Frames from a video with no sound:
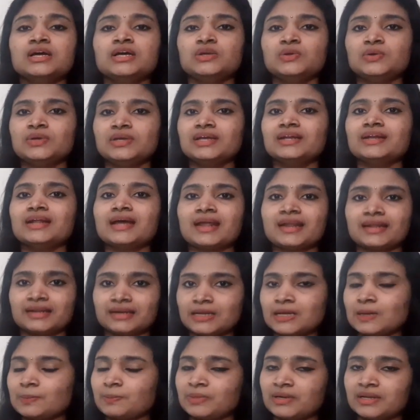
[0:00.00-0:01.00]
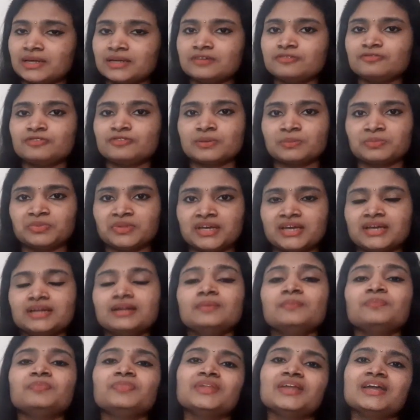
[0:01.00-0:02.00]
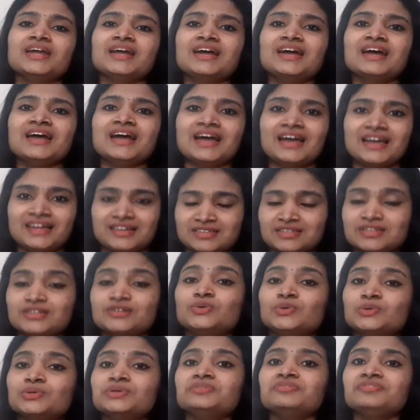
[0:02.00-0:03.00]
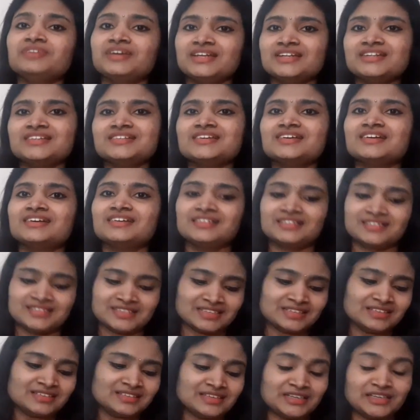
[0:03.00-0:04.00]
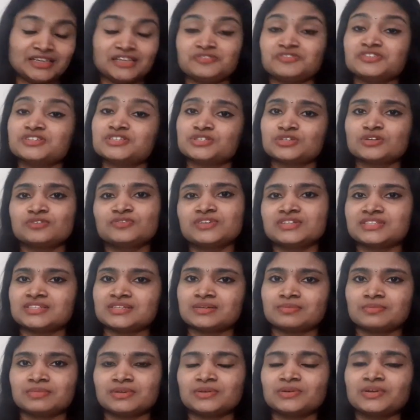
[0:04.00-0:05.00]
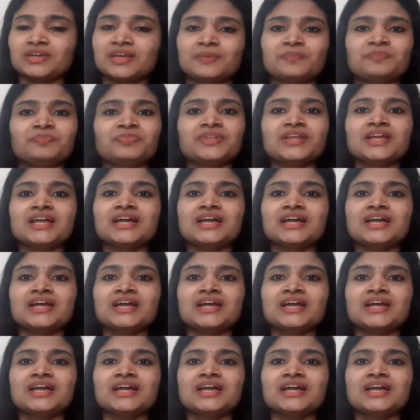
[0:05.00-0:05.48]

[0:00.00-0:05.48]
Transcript: You can directly apply from there and don't wait till 31st of December. Okay.